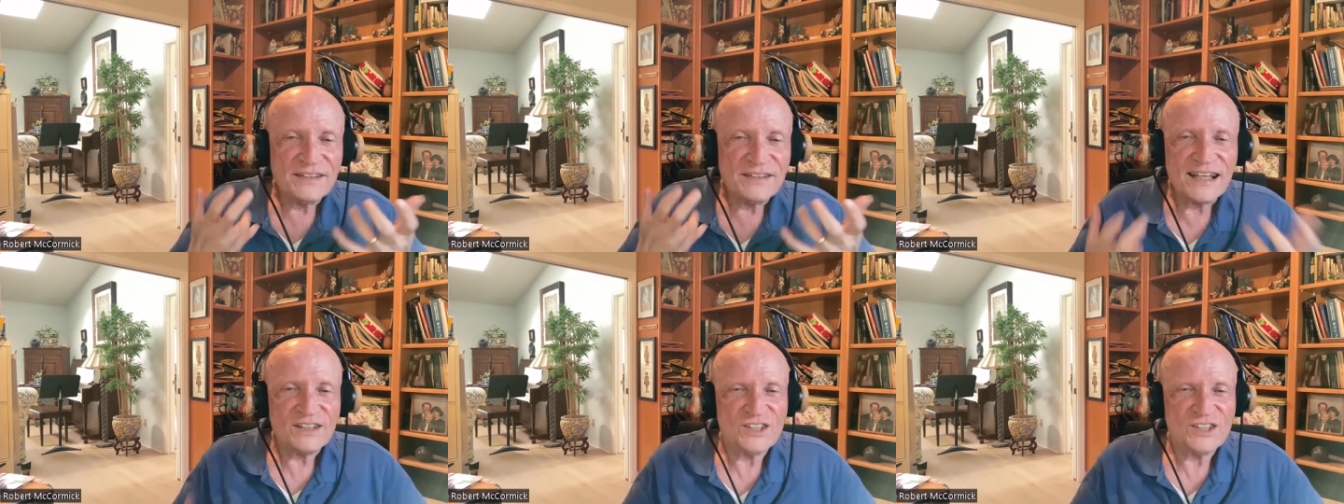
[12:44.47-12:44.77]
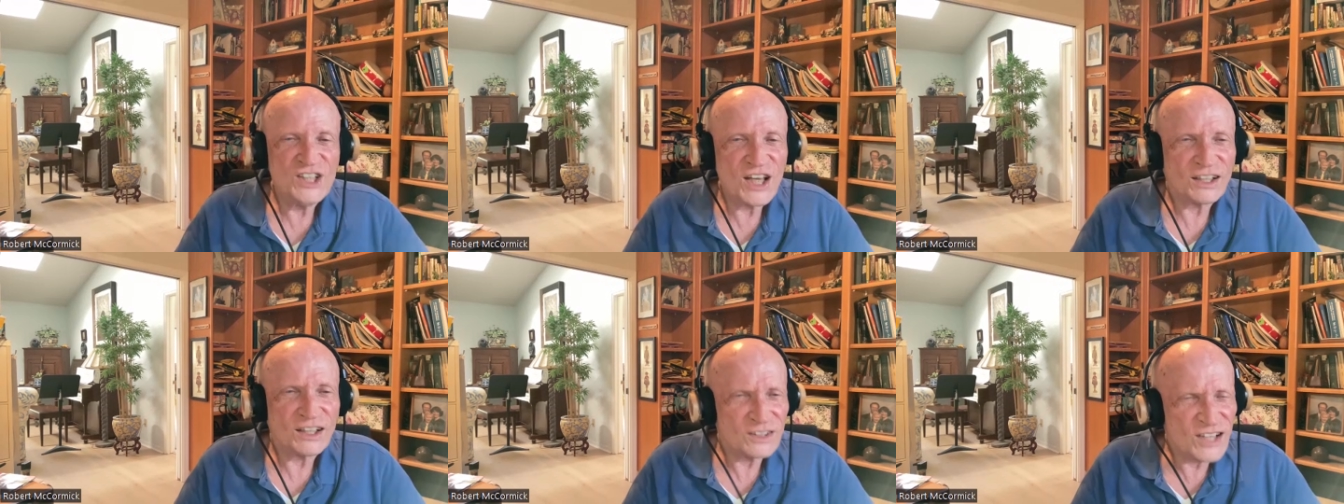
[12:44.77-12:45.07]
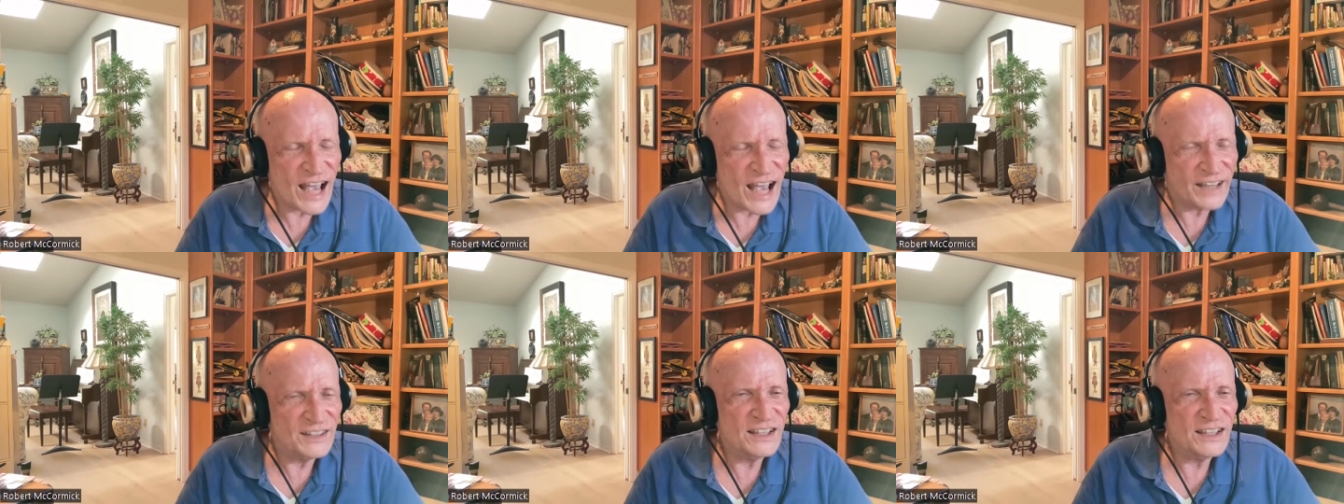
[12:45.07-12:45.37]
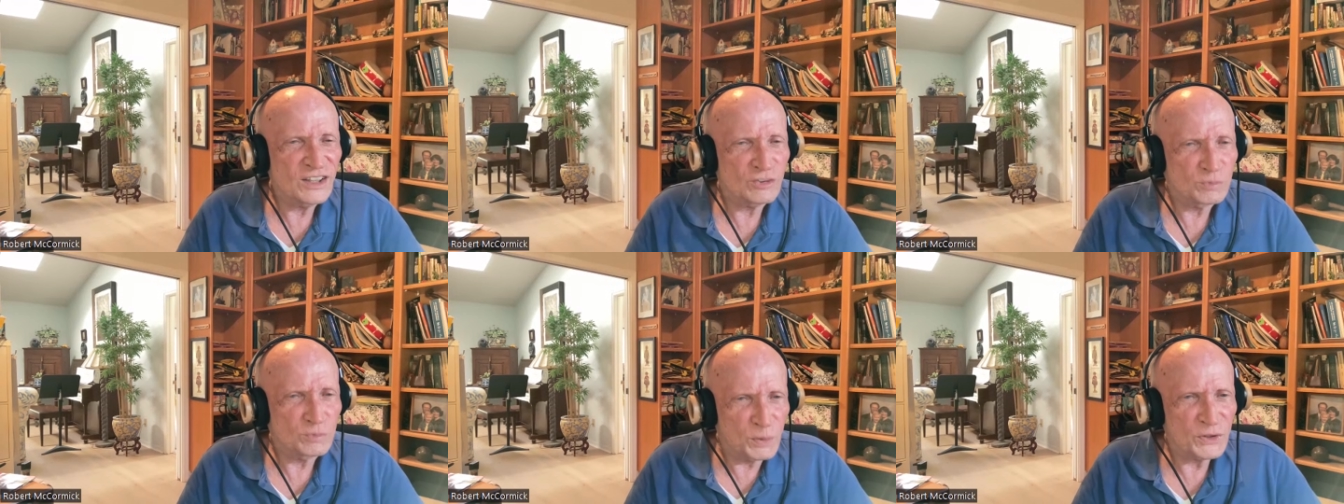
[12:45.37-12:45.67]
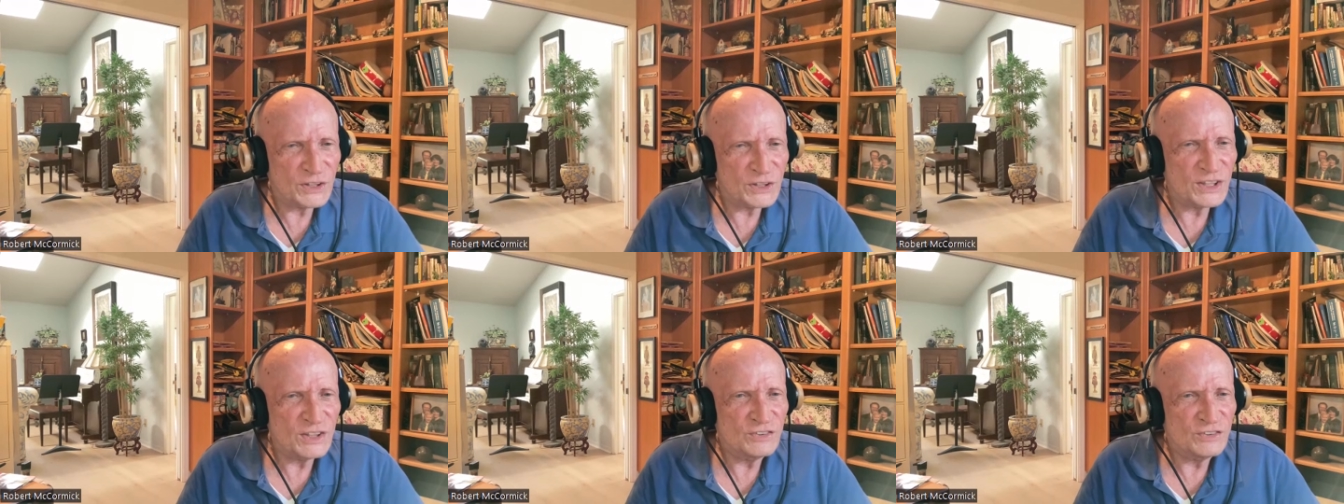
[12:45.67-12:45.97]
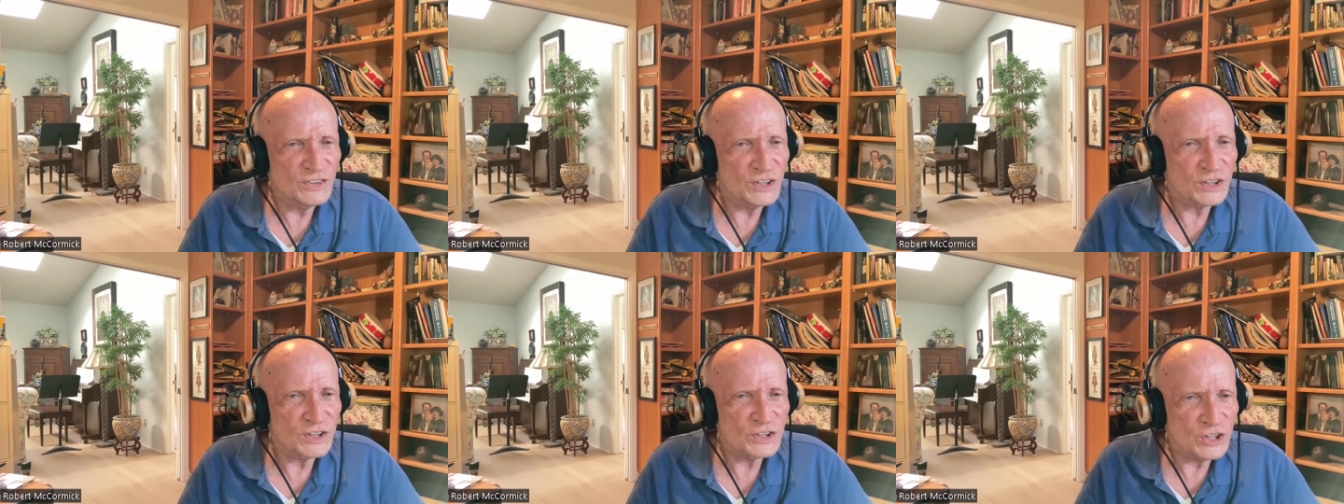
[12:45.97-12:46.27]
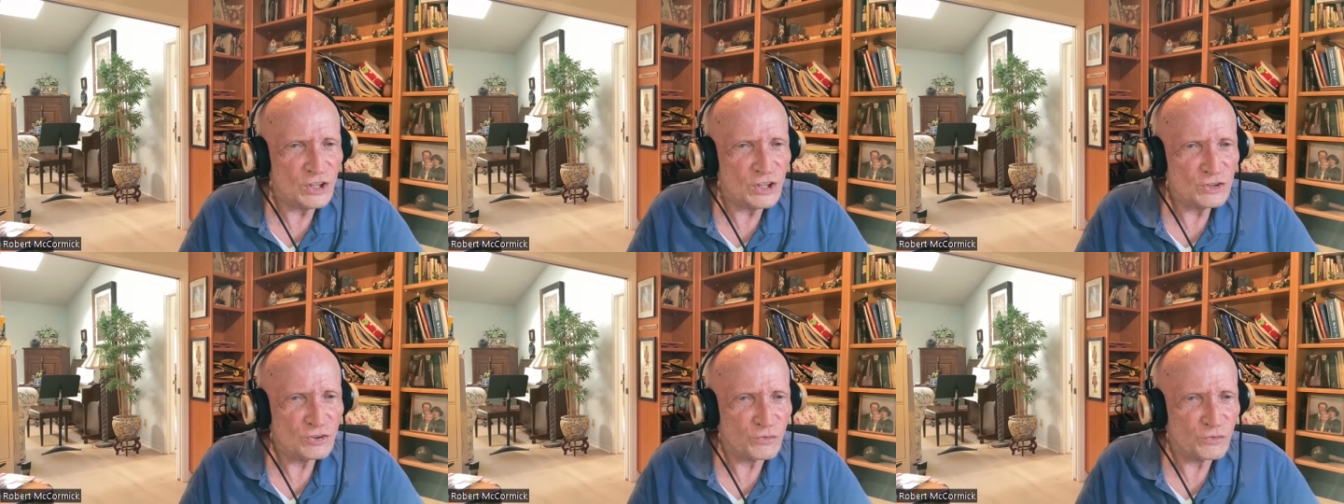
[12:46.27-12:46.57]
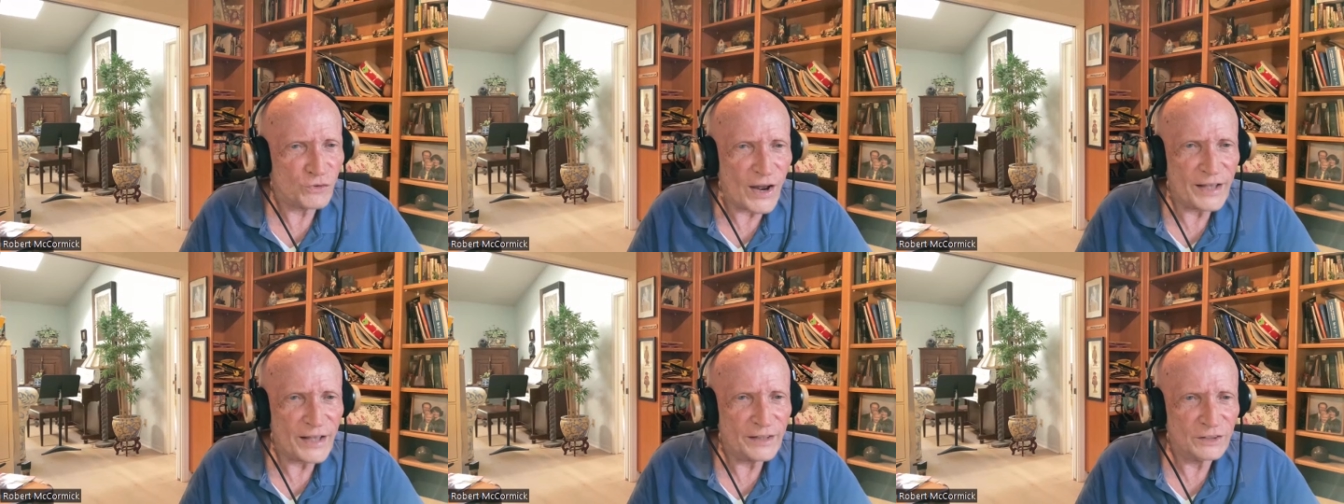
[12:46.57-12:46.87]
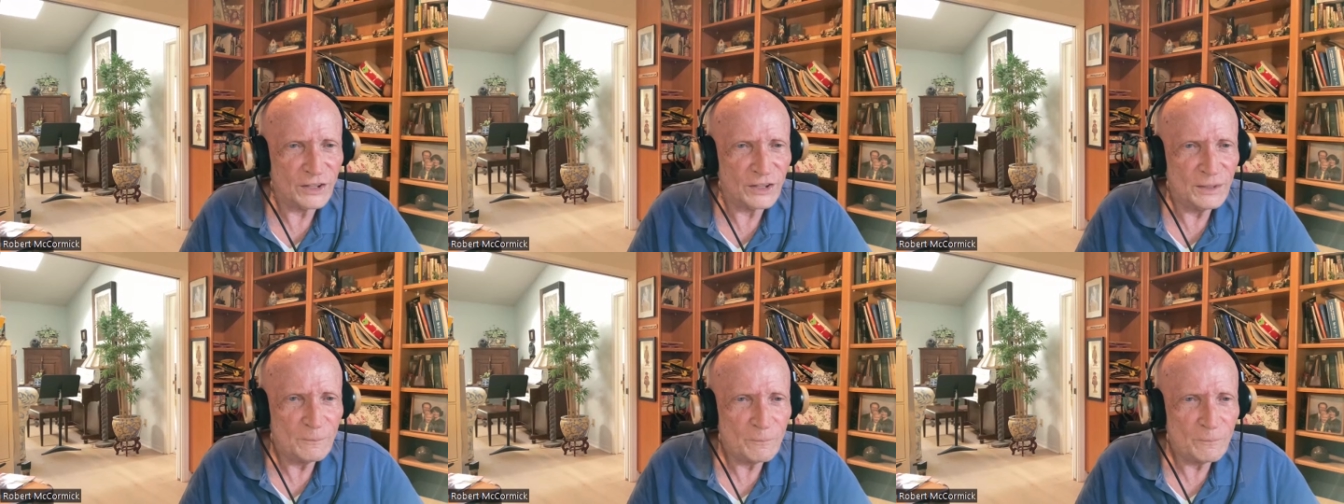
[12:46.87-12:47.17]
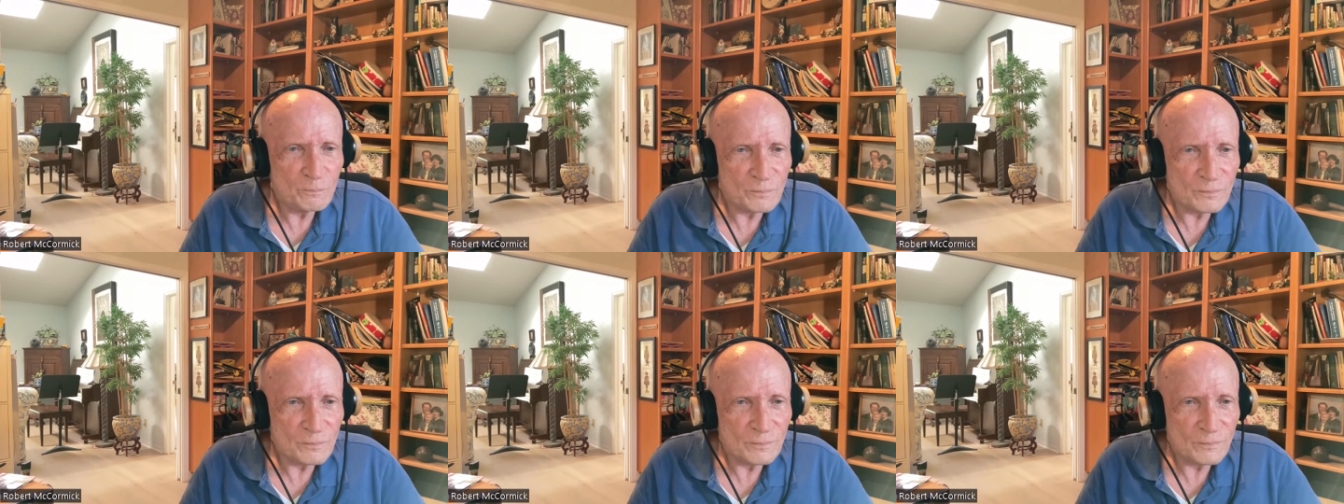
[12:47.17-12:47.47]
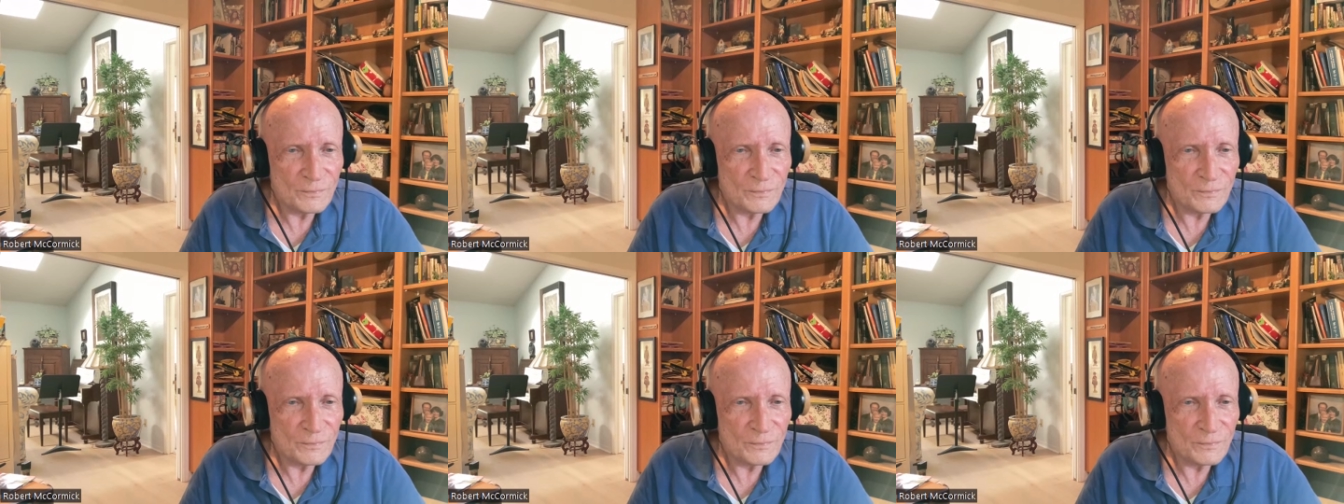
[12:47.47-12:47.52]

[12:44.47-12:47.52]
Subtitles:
think technique is pretty easy to teach, frankly.